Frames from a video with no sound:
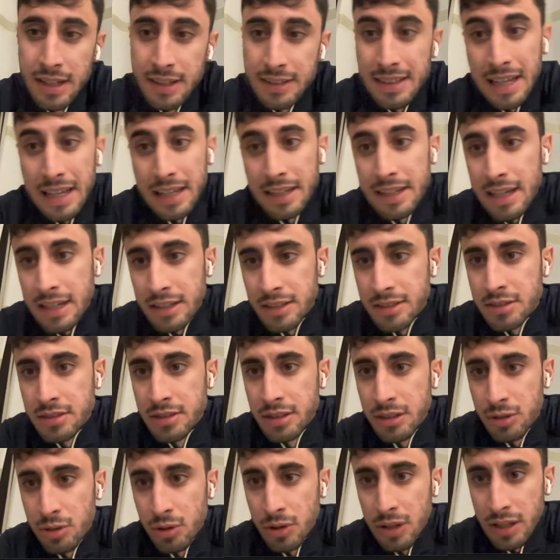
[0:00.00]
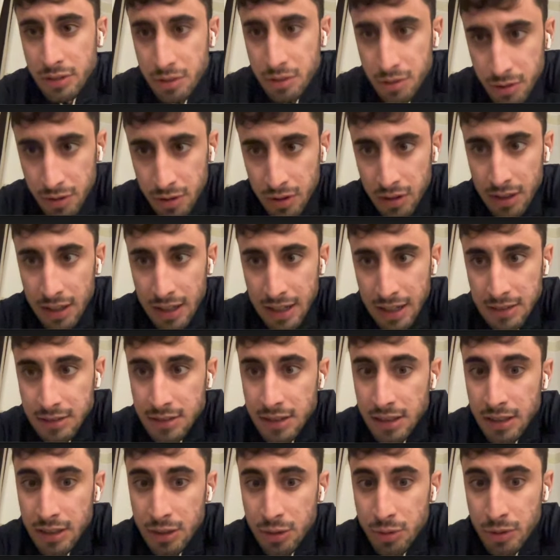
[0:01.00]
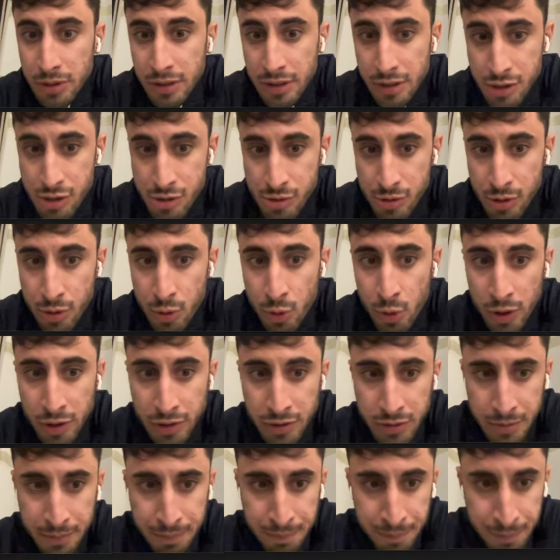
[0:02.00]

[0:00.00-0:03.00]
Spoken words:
that gets the collateral as a liquidation reward.